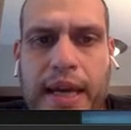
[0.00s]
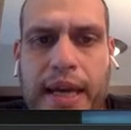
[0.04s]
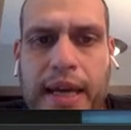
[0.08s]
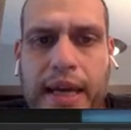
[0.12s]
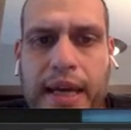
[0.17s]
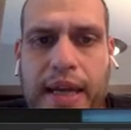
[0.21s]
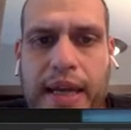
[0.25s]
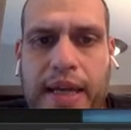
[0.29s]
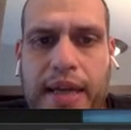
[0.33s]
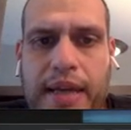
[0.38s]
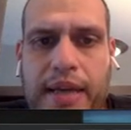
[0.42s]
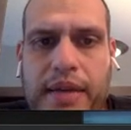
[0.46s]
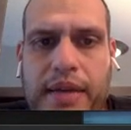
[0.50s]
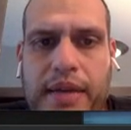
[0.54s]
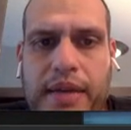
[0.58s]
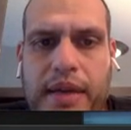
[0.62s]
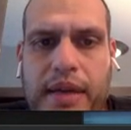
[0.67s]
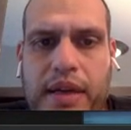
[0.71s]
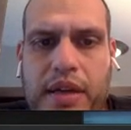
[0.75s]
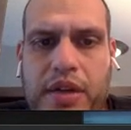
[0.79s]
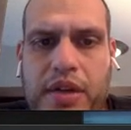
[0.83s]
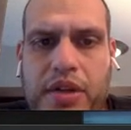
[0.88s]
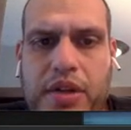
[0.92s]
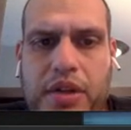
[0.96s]
And
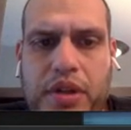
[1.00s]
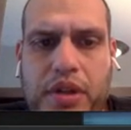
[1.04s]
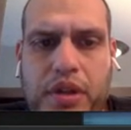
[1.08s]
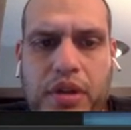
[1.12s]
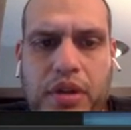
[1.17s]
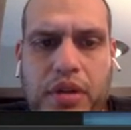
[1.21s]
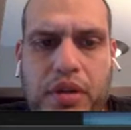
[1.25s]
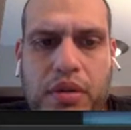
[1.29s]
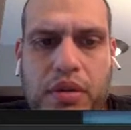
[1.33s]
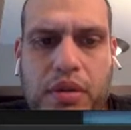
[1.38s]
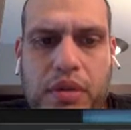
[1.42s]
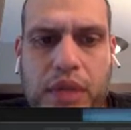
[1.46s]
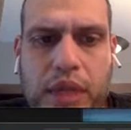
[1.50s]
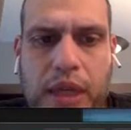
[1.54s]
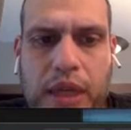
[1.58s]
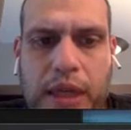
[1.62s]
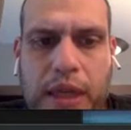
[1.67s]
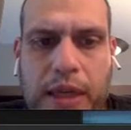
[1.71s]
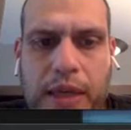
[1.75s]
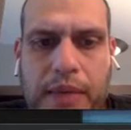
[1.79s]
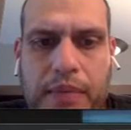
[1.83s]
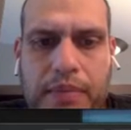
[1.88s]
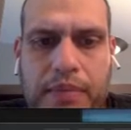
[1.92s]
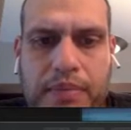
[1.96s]
here show
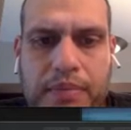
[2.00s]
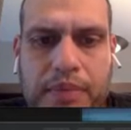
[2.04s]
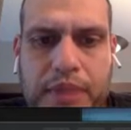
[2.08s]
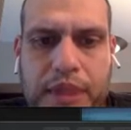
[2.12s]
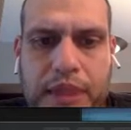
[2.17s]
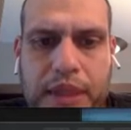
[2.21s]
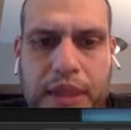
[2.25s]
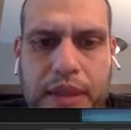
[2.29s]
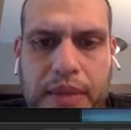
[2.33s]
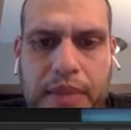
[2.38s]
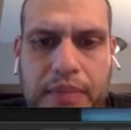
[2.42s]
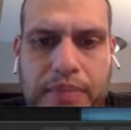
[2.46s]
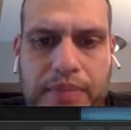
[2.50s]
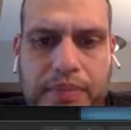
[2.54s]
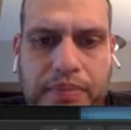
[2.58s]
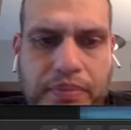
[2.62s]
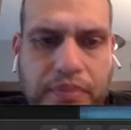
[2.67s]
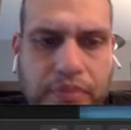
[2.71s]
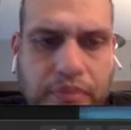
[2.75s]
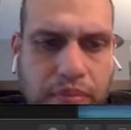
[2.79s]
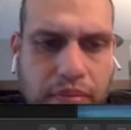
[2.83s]
the